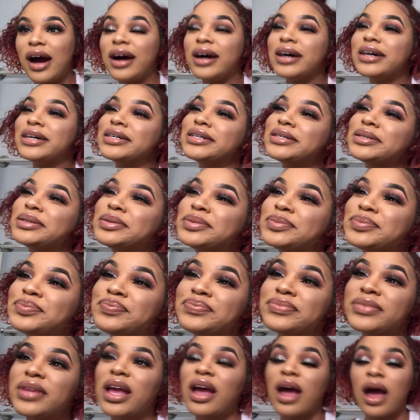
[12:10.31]
I
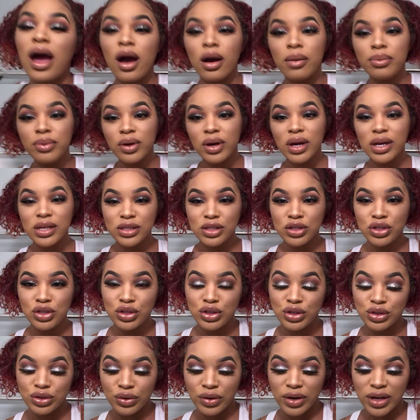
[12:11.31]
hope you guys
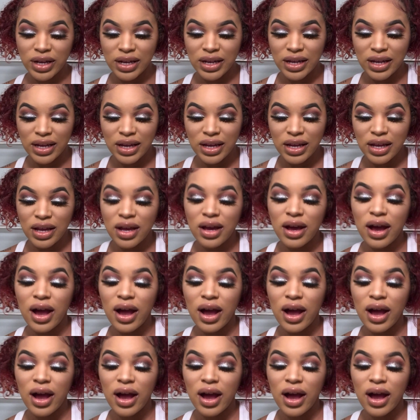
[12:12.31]
enjoyed it.